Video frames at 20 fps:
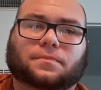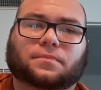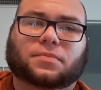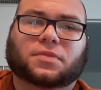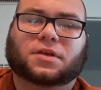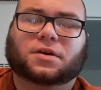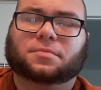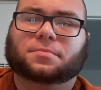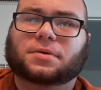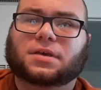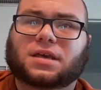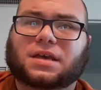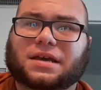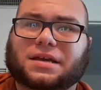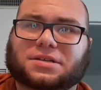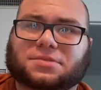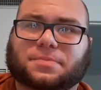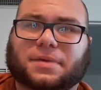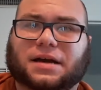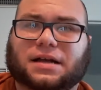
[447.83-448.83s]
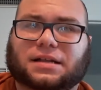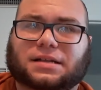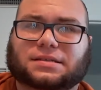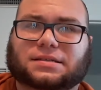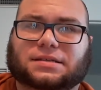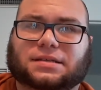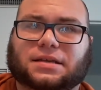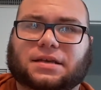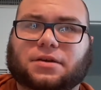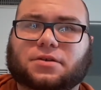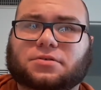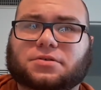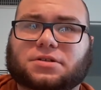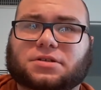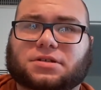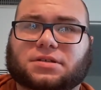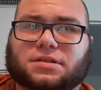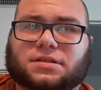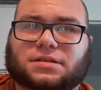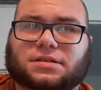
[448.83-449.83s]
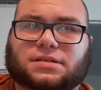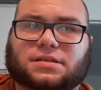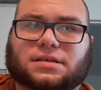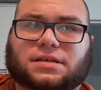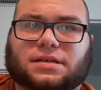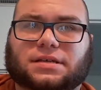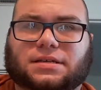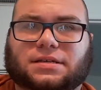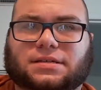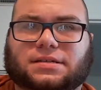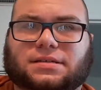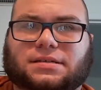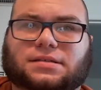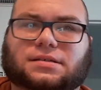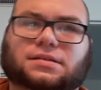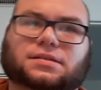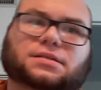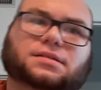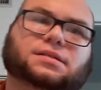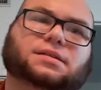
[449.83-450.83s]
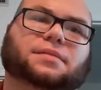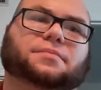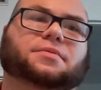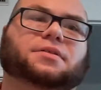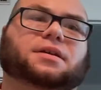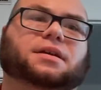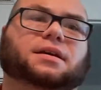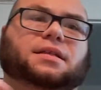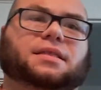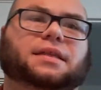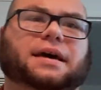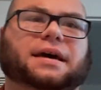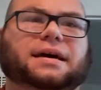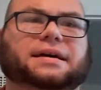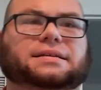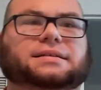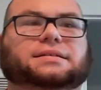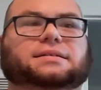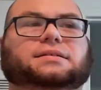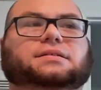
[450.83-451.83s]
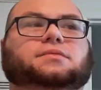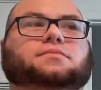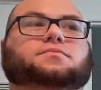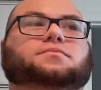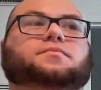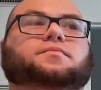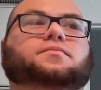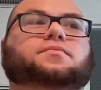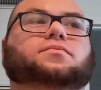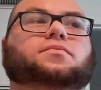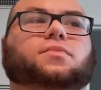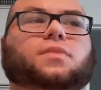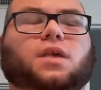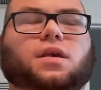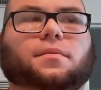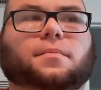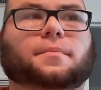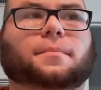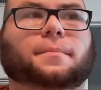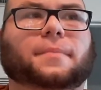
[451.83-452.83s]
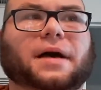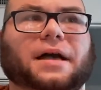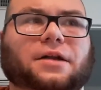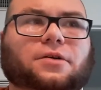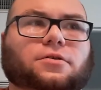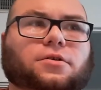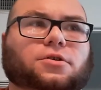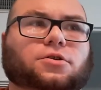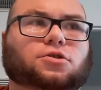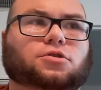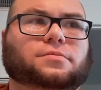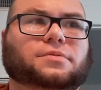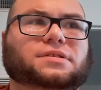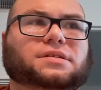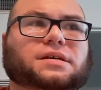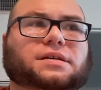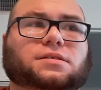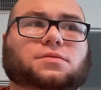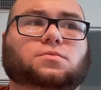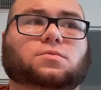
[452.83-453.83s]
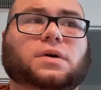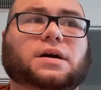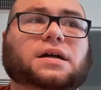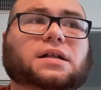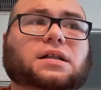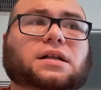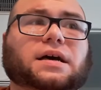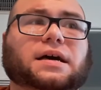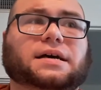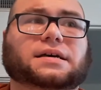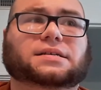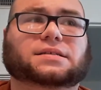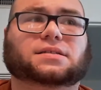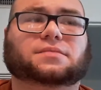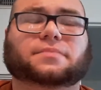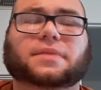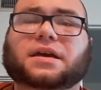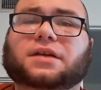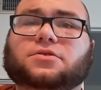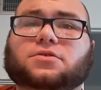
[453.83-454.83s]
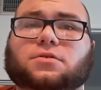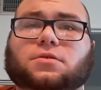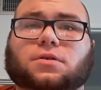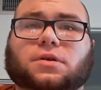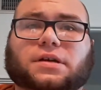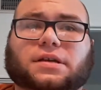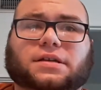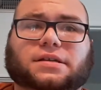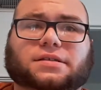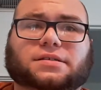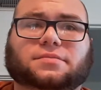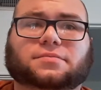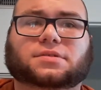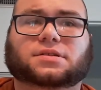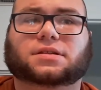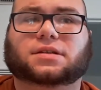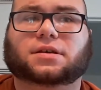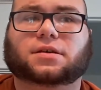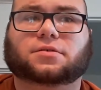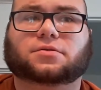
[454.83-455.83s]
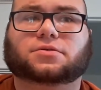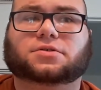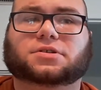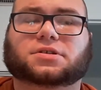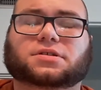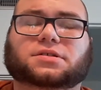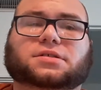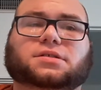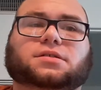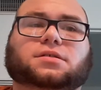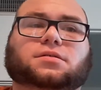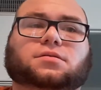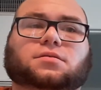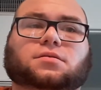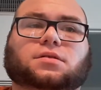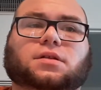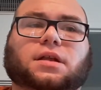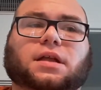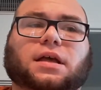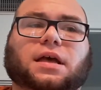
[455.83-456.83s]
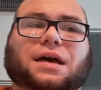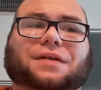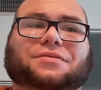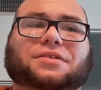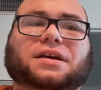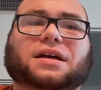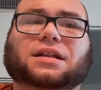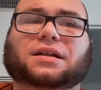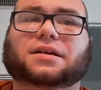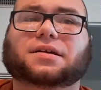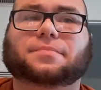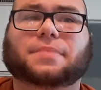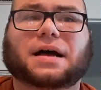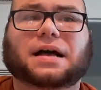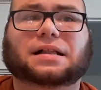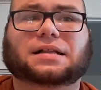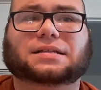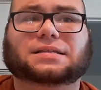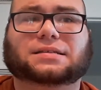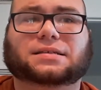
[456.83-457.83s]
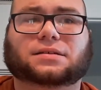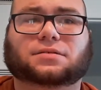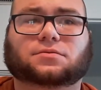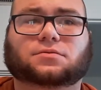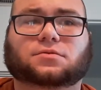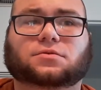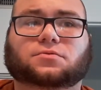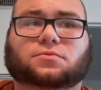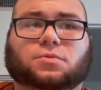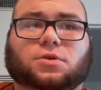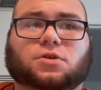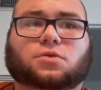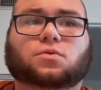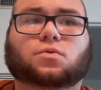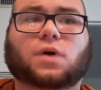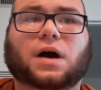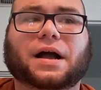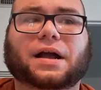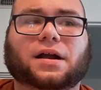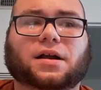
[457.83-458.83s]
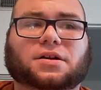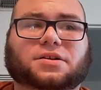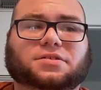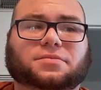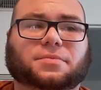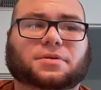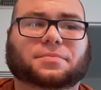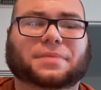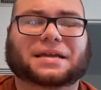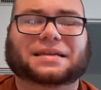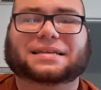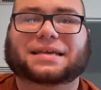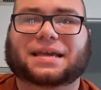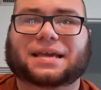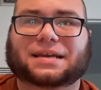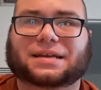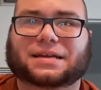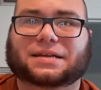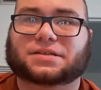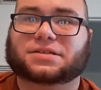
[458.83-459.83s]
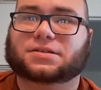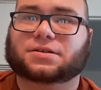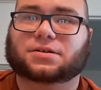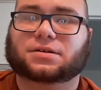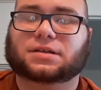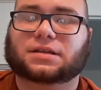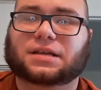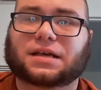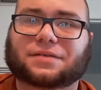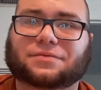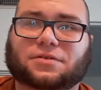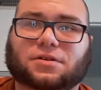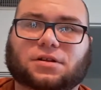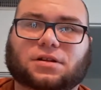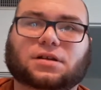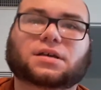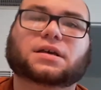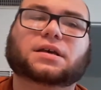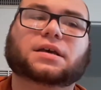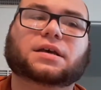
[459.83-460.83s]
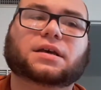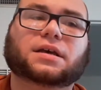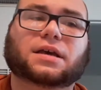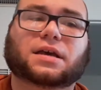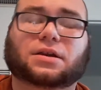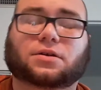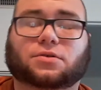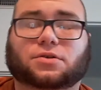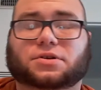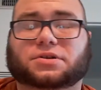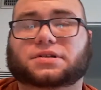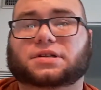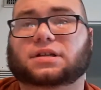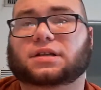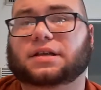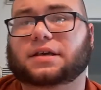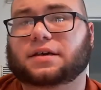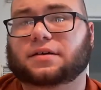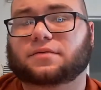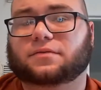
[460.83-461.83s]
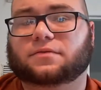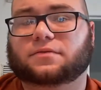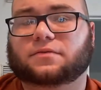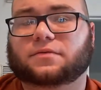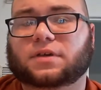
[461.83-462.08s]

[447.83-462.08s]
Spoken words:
The pH balance in the oceans is something that microbes, as well as the major organisms in the oceans, have a delicate balance and require to be maintained at a certain level in order to live.